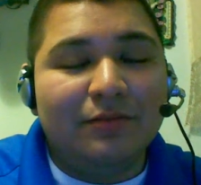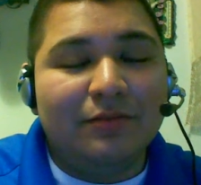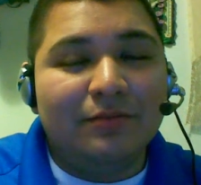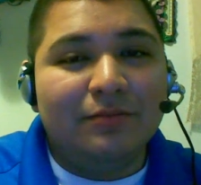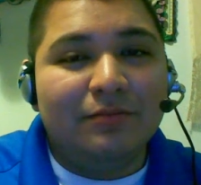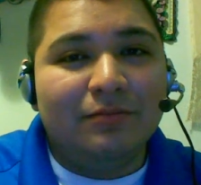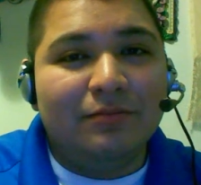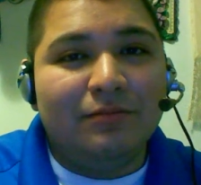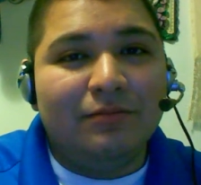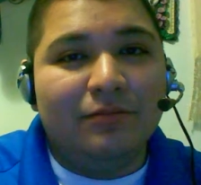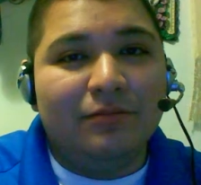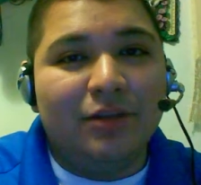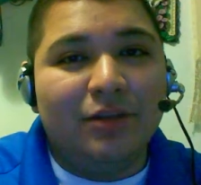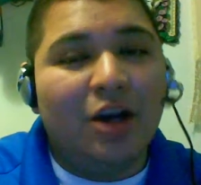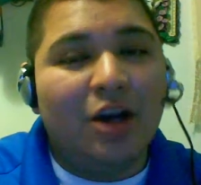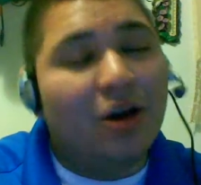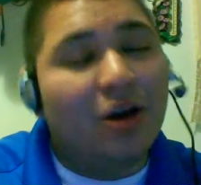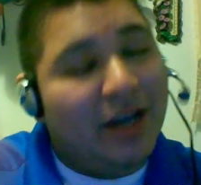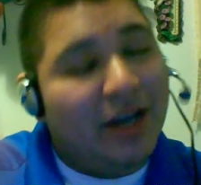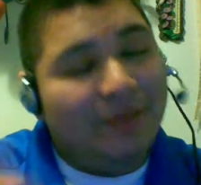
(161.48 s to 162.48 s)
Okay,
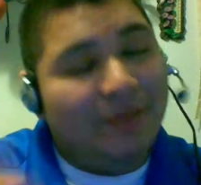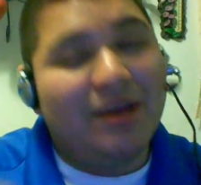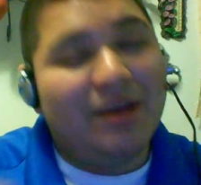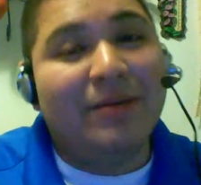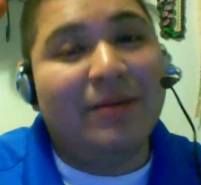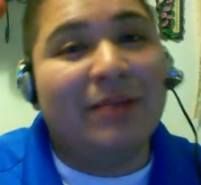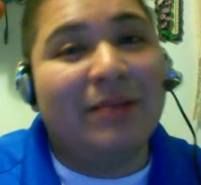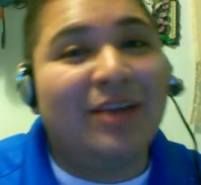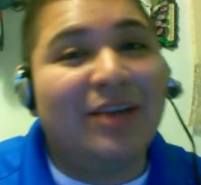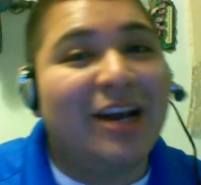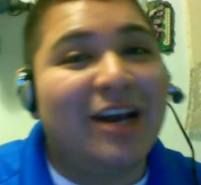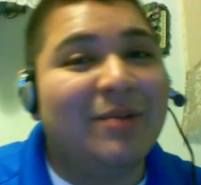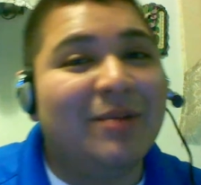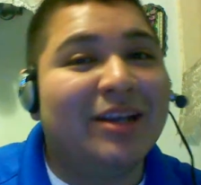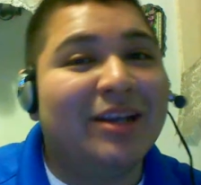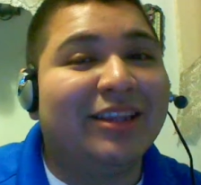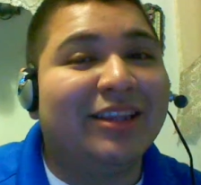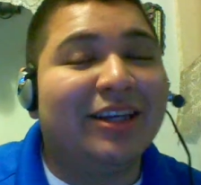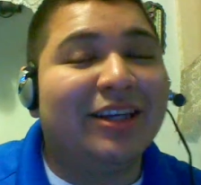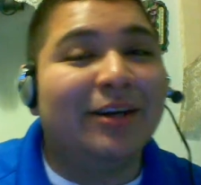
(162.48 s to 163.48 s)
maybe I'm lying right there.
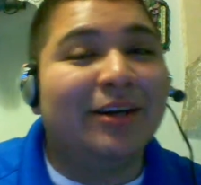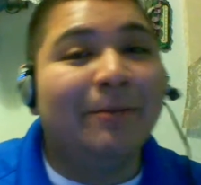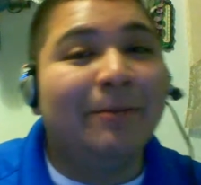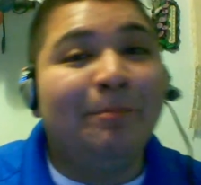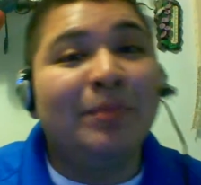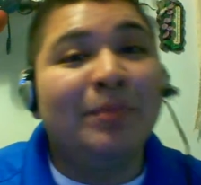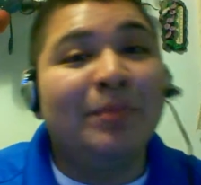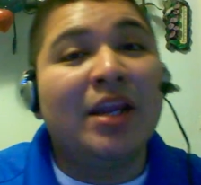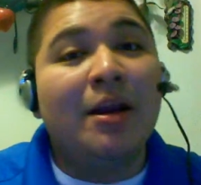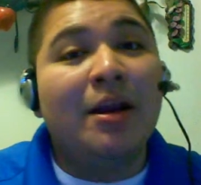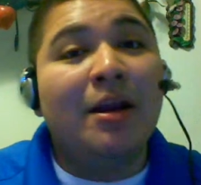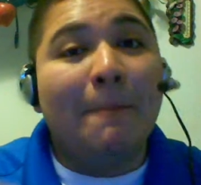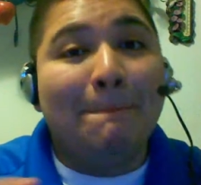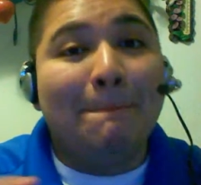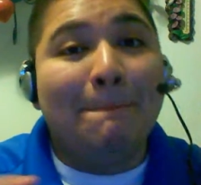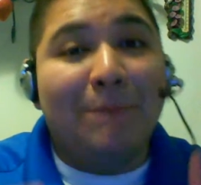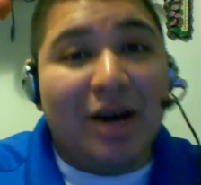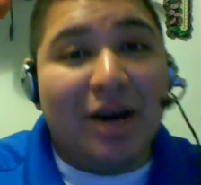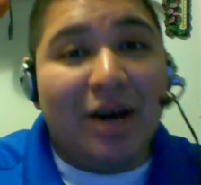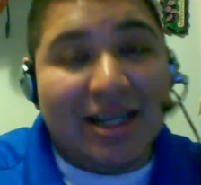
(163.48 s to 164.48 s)

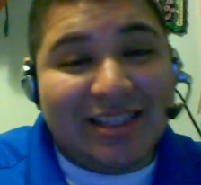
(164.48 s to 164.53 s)
But